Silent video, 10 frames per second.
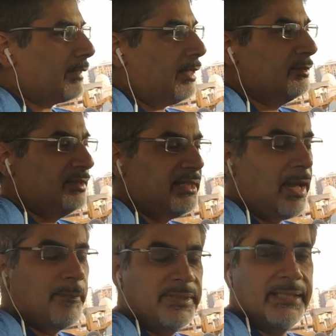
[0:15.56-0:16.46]

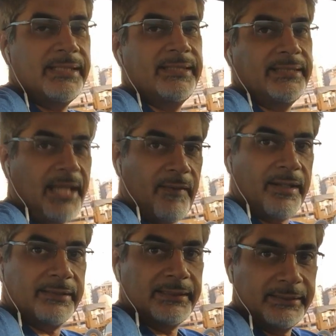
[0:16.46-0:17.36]
GMC
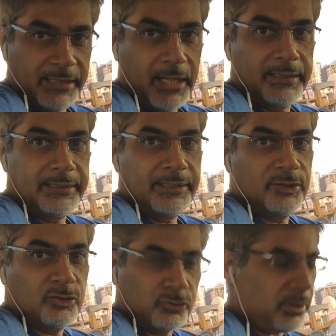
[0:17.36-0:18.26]
Sierra Denali
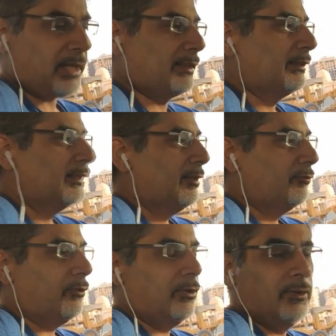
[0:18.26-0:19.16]
truck
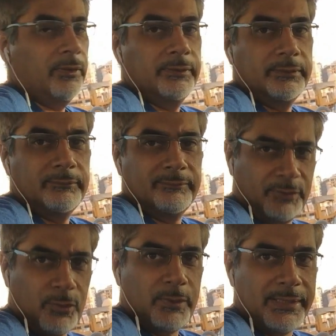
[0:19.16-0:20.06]
for
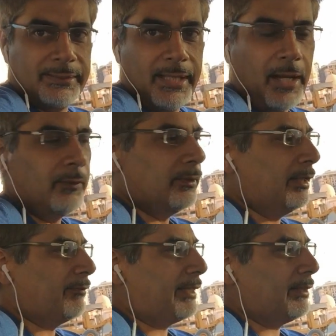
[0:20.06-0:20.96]
2 weeks now.
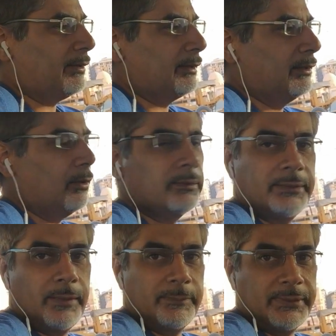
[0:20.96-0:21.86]
We've had it on a
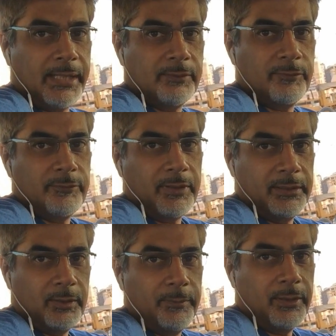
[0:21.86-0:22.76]
long-term test. We've got a
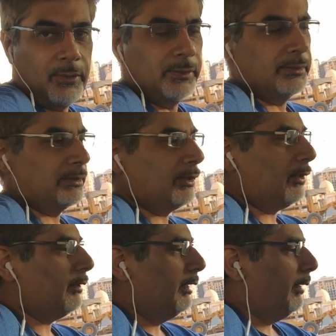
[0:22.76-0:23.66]
little bit longer to
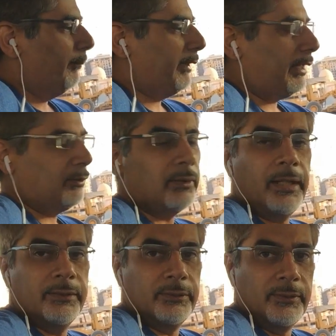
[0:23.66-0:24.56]
go, but I thought
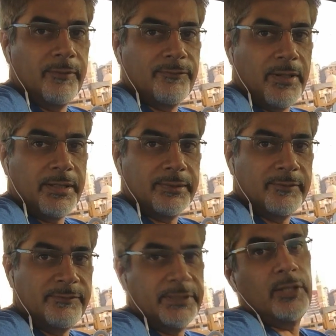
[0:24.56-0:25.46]
I'd do a first
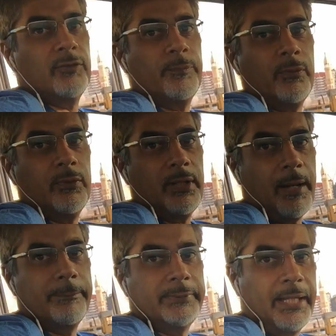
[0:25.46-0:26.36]
video report
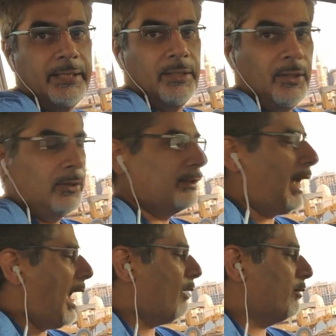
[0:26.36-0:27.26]
update on
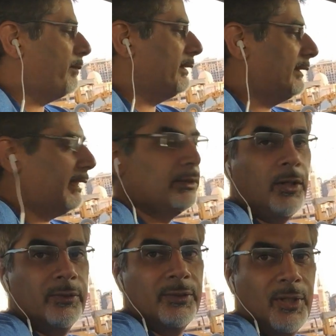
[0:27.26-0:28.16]
how we've been getting
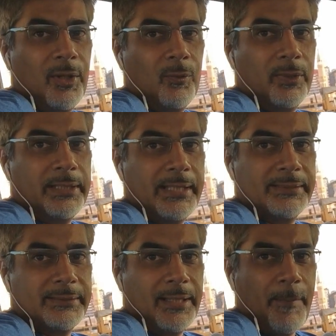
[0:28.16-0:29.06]
on with
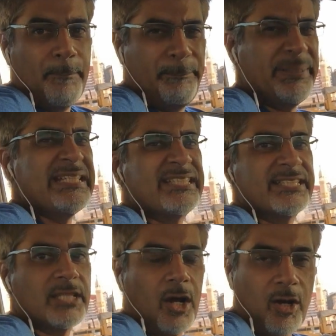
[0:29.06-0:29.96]
this
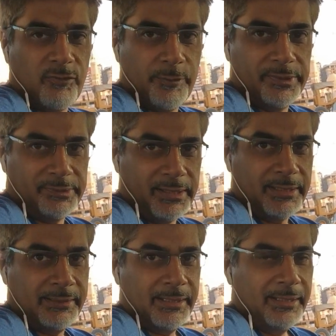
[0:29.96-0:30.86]
beast of a
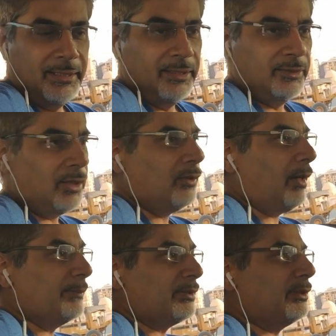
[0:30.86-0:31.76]
machine. So
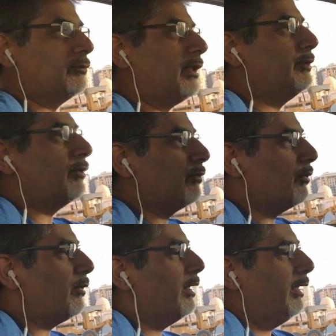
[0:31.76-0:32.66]
I'm just gonna run you
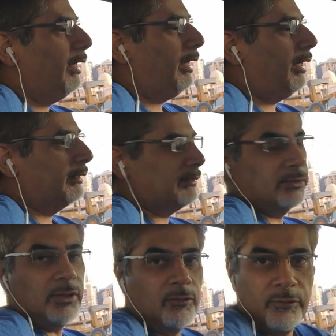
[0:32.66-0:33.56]
through. This is
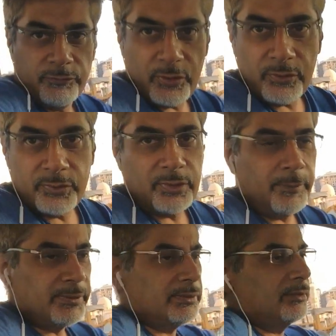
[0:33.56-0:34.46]
not a review, so
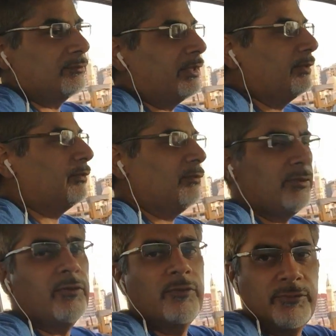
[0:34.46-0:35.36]
I'm just gonna run you through. We've
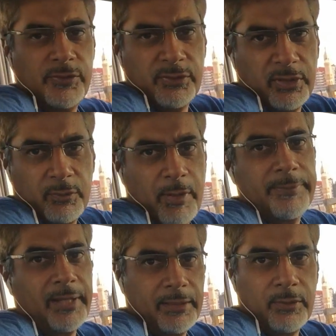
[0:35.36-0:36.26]
got reviews on the
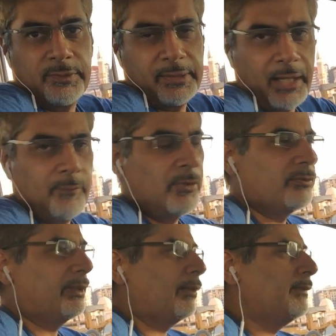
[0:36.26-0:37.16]
website. Go check out
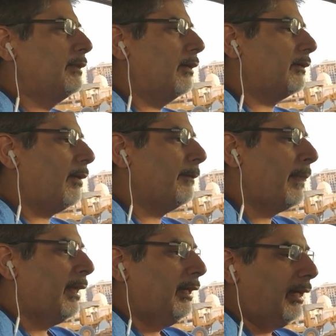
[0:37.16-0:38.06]
motoringandme.com.
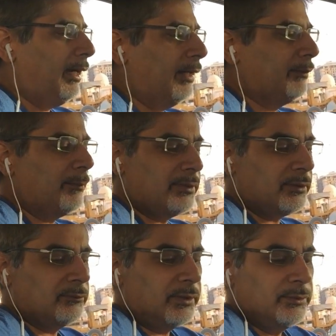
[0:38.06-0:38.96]
So I'm just
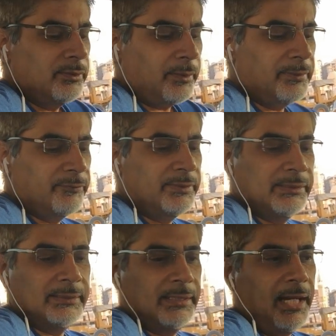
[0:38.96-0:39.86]
gonna run you some of the
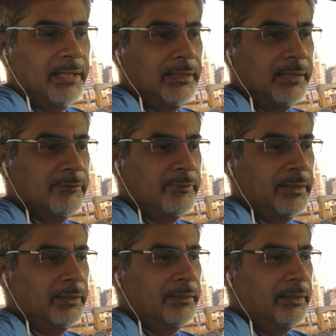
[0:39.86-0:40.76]
features that I kind
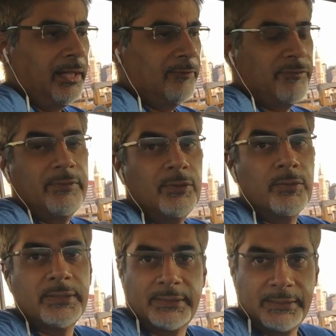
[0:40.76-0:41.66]
of have
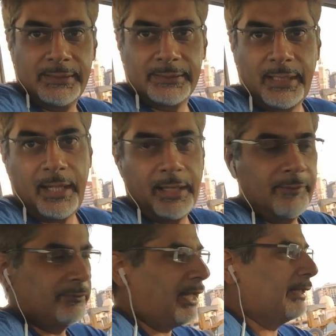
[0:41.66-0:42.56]
noticed in this car,
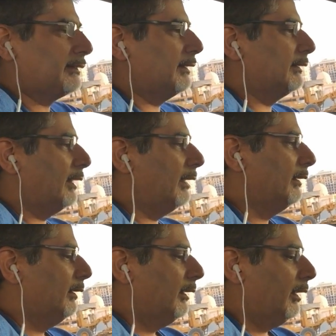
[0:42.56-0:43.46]
I've liked,
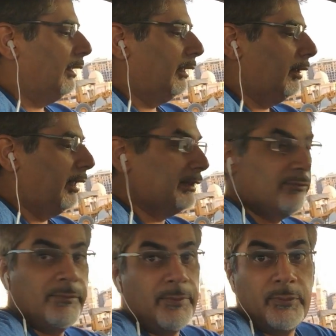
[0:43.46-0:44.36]
and
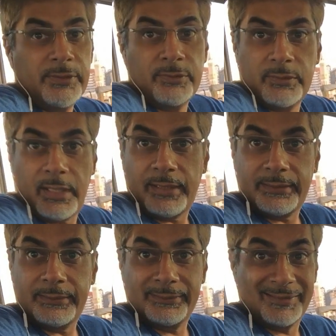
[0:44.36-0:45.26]
even maybe one or two that I
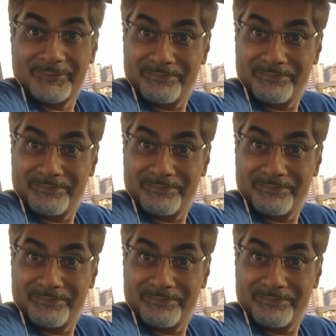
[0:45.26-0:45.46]
didn't.